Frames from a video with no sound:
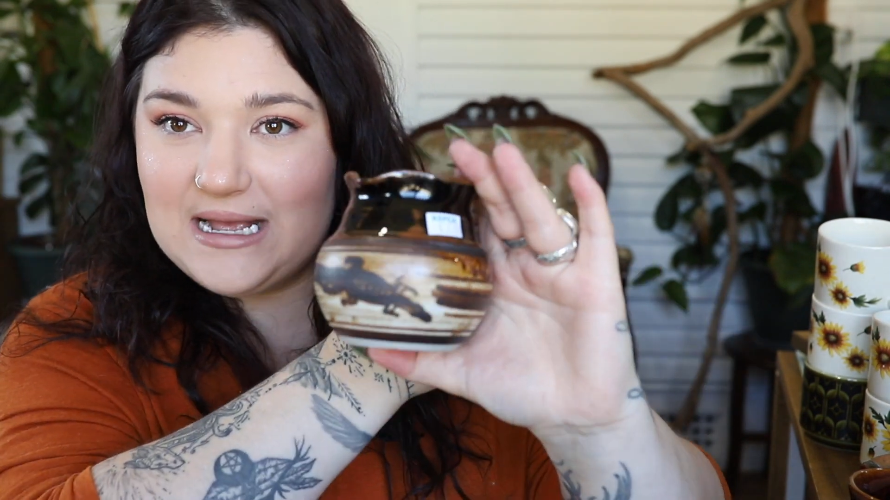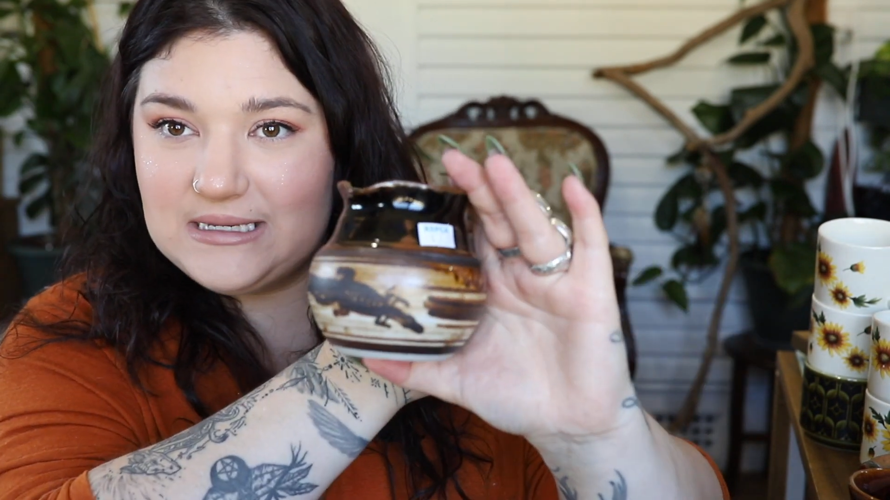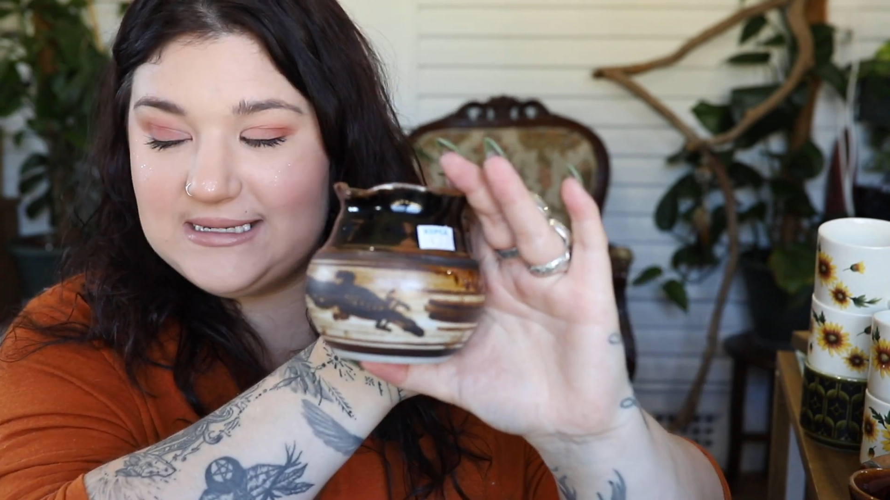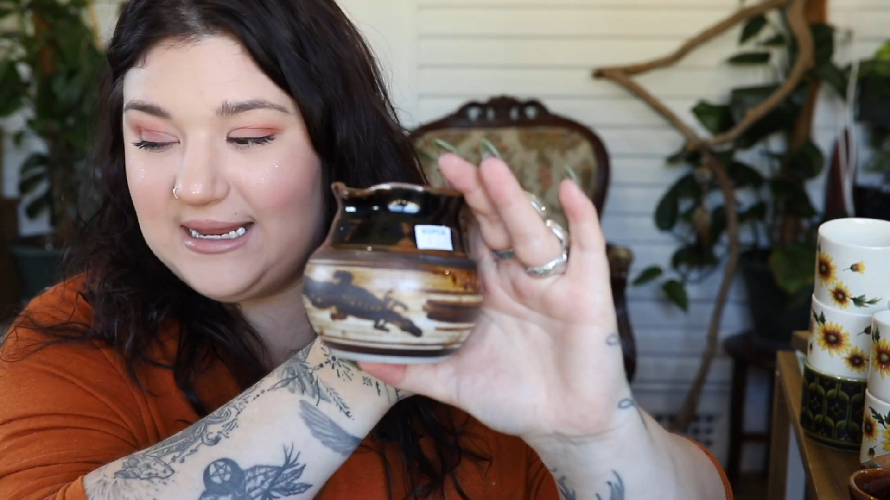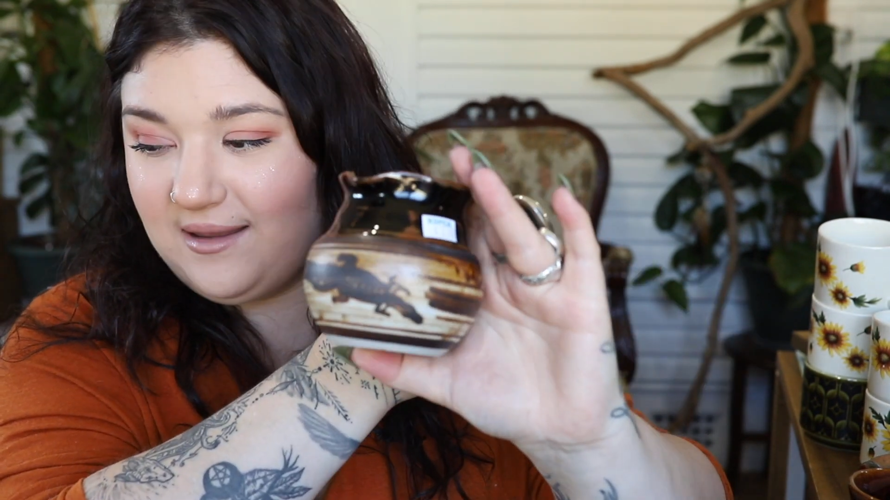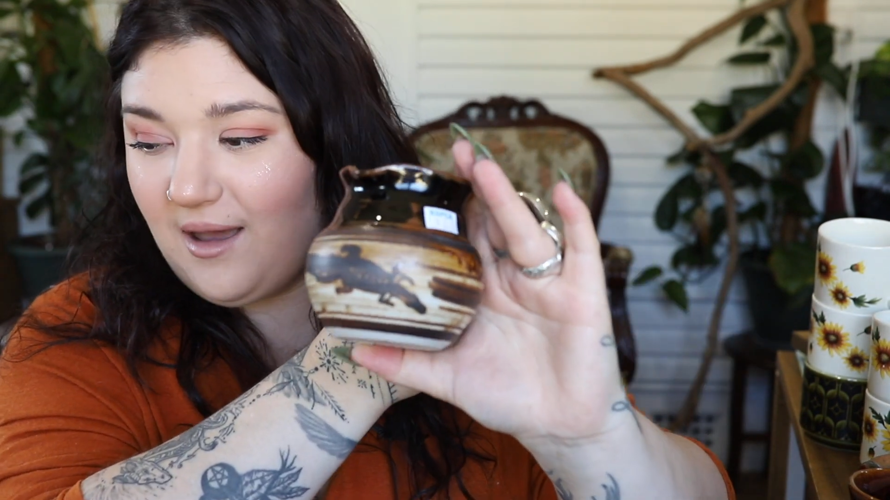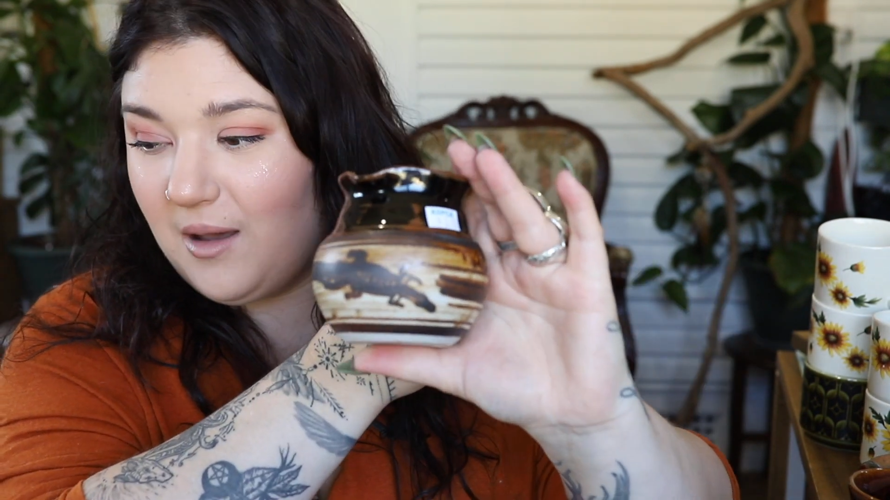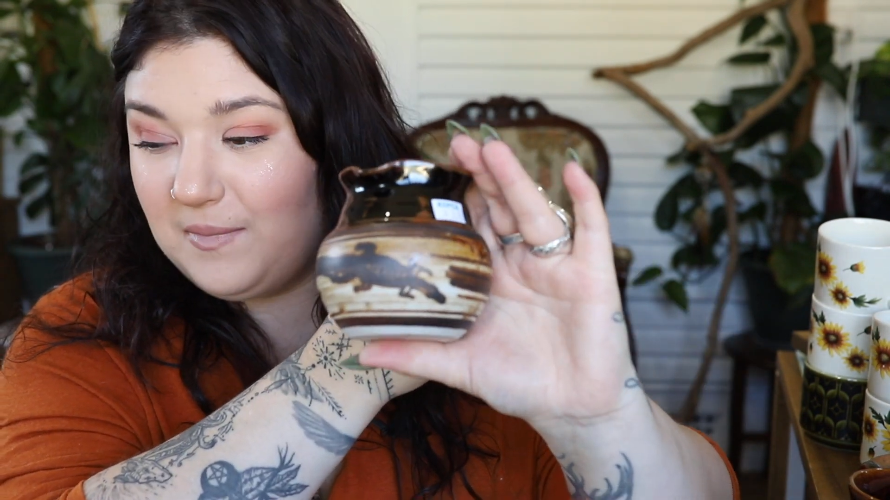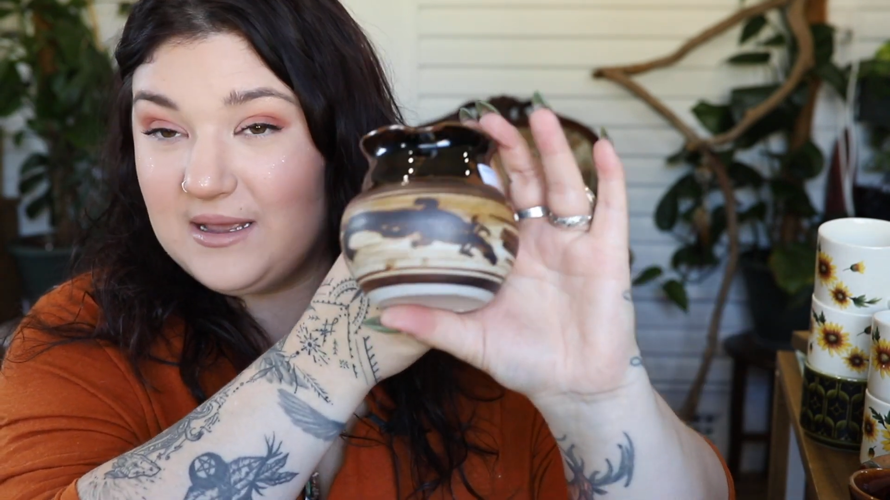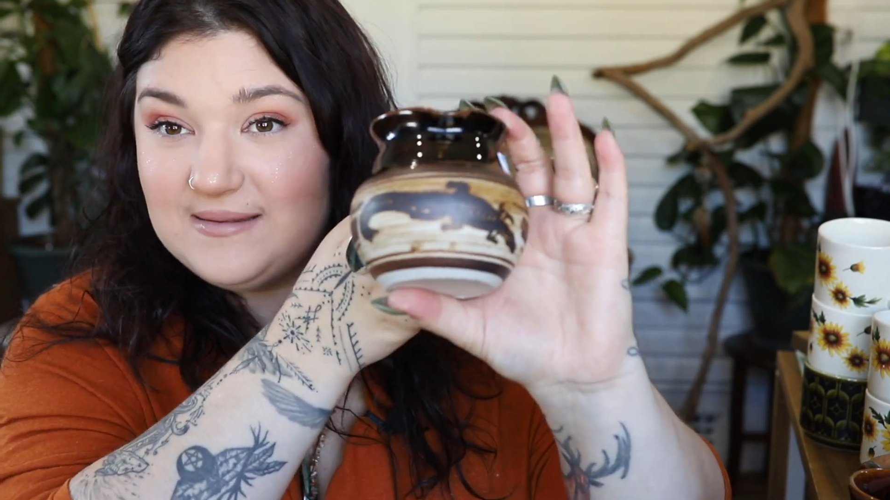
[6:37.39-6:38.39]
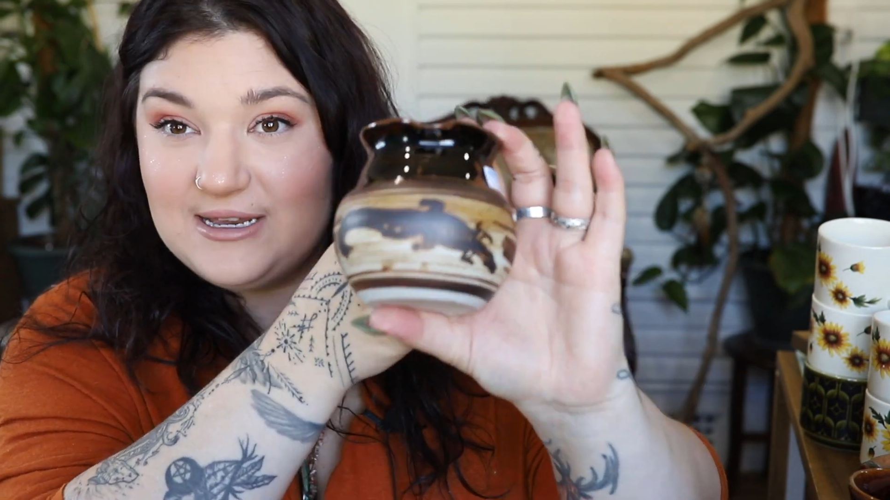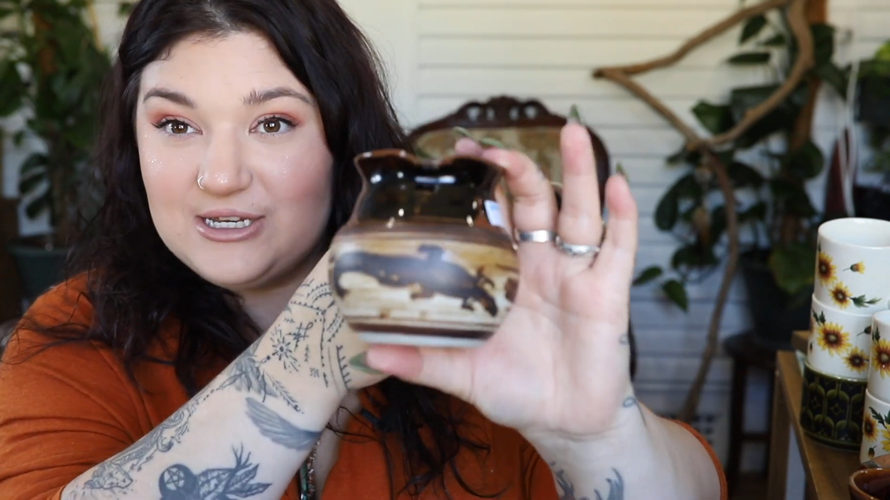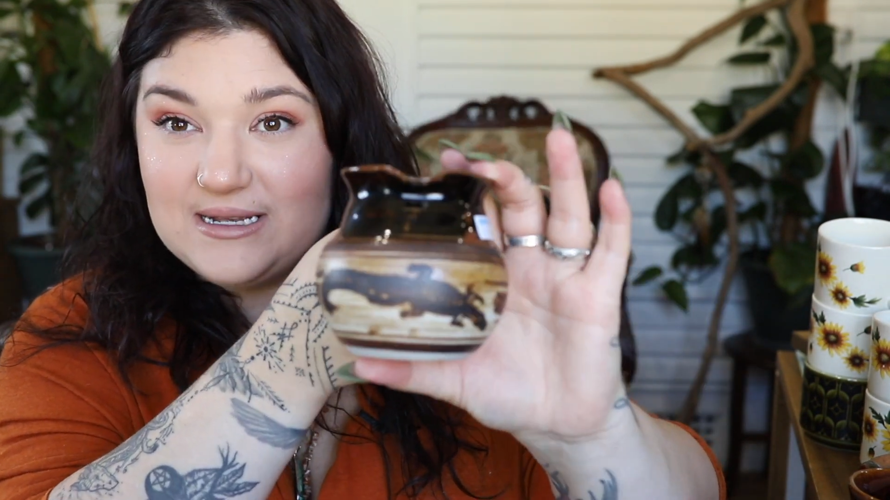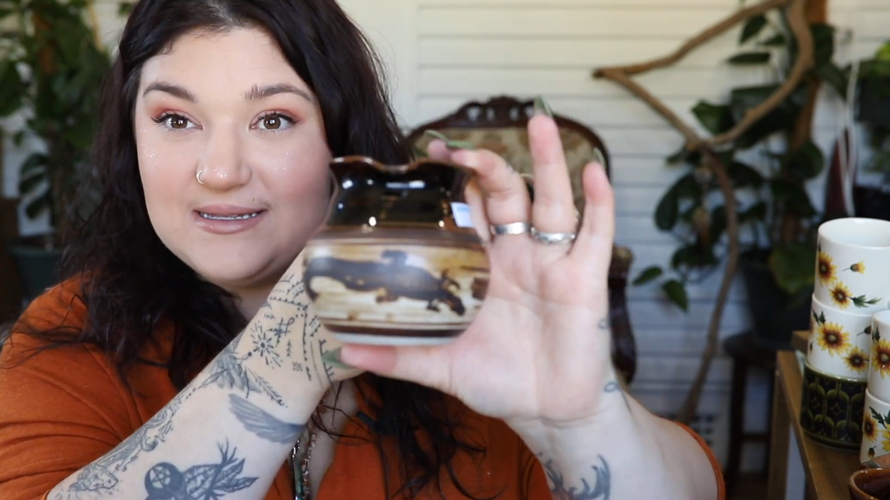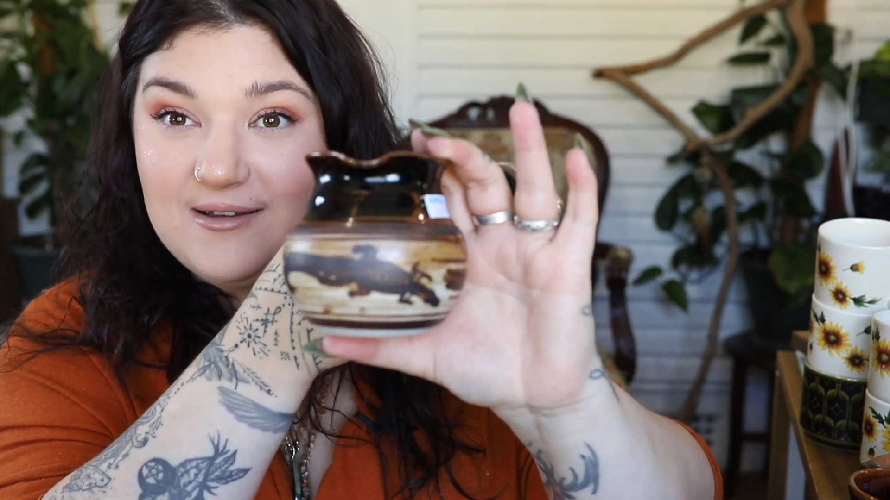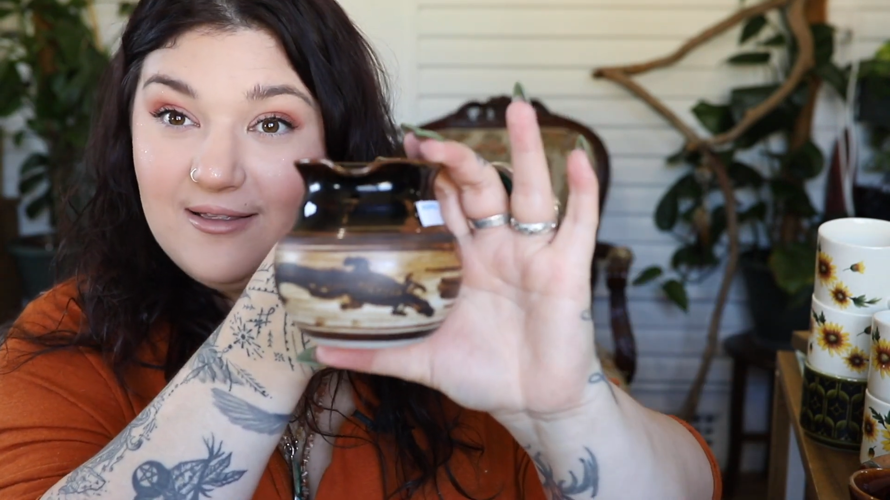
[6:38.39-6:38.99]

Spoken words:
as a teacup because I just